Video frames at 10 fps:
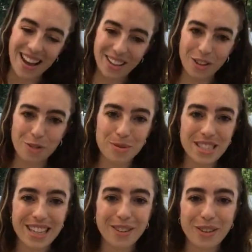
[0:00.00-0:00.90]
You've been
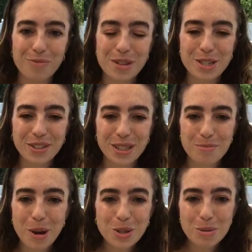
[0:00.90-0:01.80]
seeing, we've been doing some
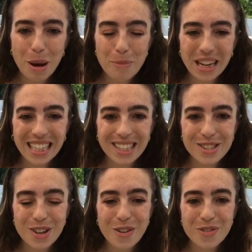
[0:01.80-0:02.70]
posts about picnics
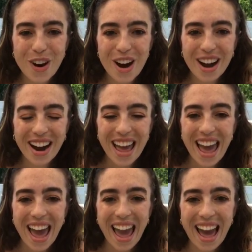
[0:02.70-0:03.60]
so far,
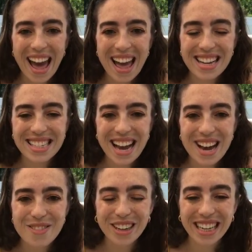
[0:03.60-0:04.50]
and
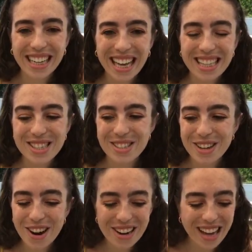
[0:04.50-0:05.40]
we're gonna get
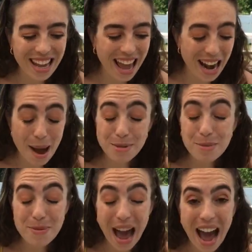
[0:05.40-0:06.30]
started, and I'm gonna
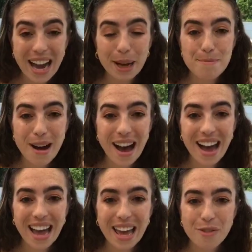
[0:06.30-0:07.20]
pack
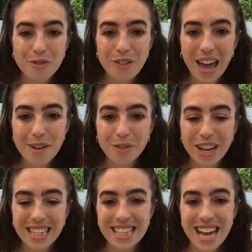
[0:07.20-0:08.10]
my
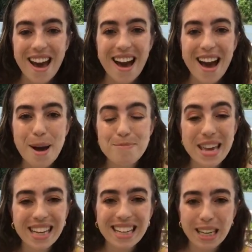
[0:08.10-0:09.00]
favorite
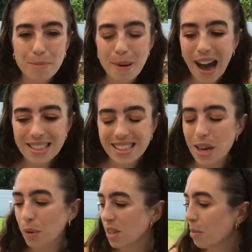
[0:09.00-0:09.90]
picnic basket
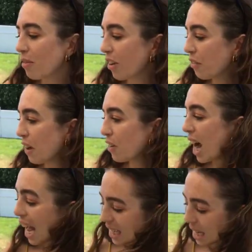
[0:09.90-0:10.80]
with some of our favorite
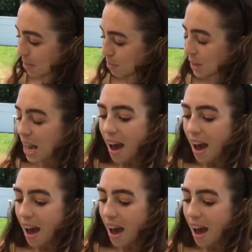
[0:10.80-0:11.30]
items.